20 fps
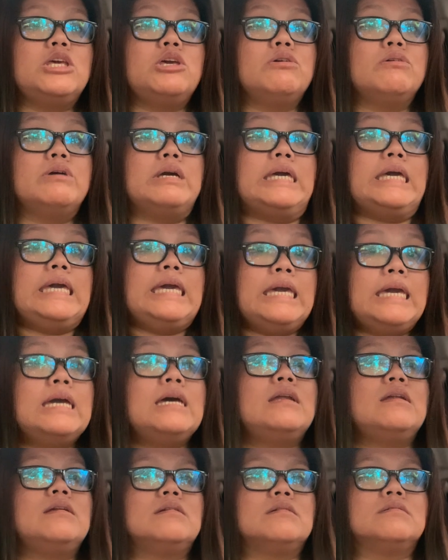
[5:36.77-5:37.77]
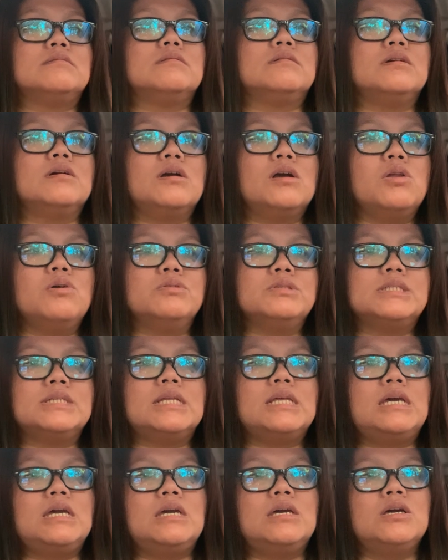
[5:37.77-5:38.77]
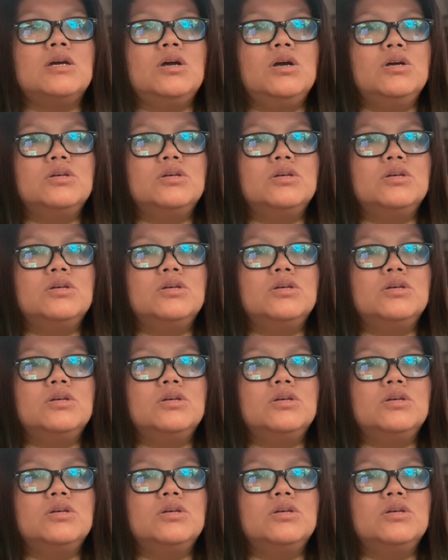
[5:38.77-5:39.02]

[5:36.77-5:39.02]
you in closely